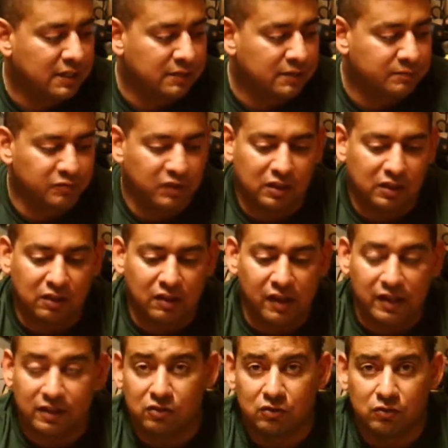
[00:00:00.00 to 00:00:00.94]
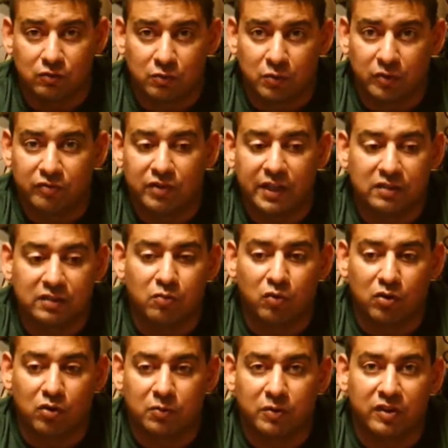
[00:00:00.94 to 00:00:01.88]
and get the light to reflect
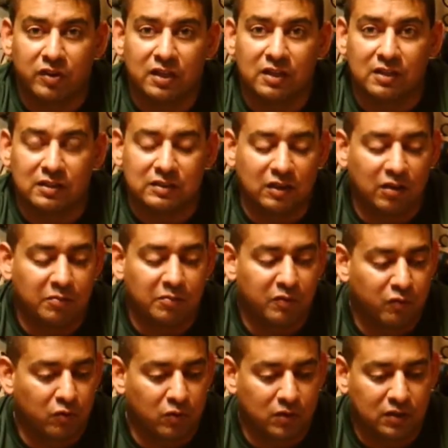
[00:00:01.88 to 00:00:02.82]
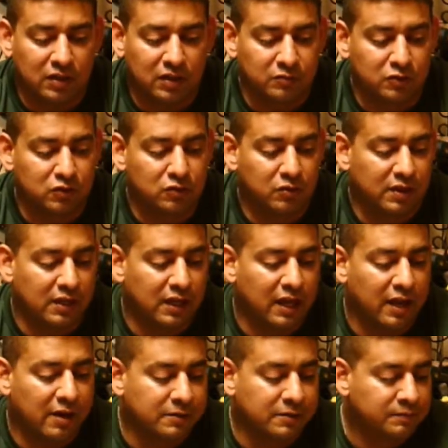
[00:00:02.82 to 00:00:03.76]
more within itself before it comes
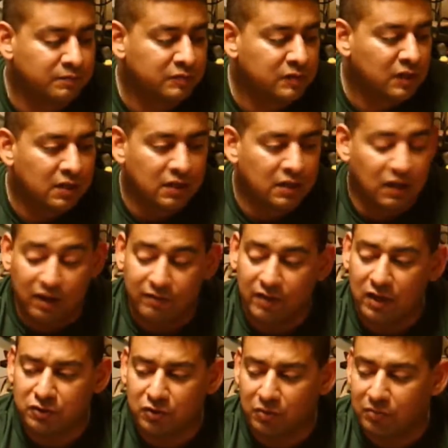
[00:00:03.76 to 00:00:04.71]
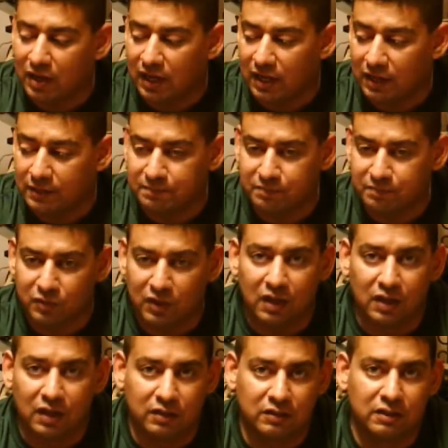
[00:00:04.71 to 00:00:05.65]
shooting out. I've also bought
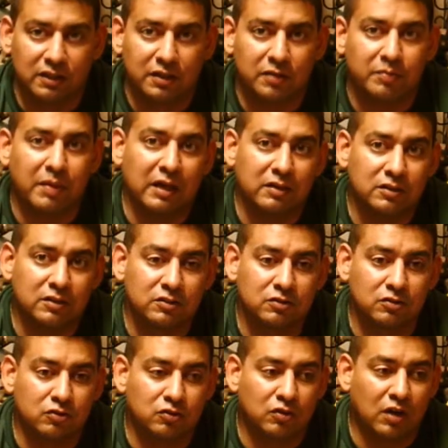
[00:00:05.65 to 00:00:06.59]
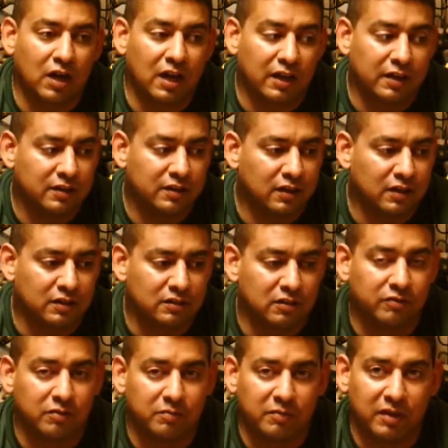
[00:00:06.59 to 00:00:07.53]
glitter powders to try
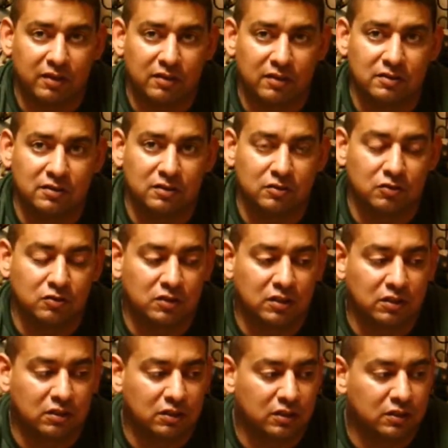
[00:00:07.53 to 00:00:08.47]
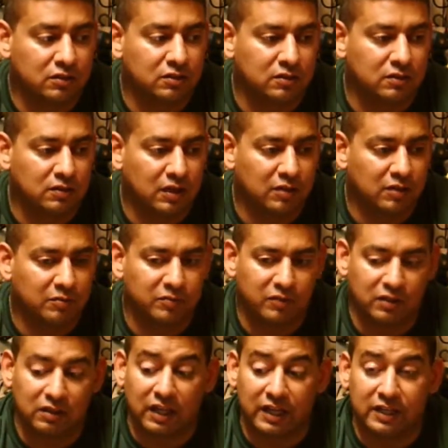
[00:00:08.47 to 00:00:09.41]
different methods of using glitter to help
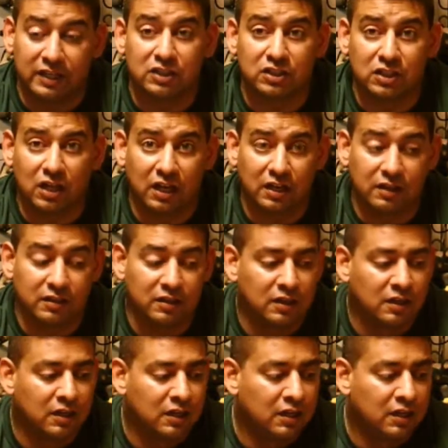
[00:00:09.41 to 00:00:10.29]
the light shine,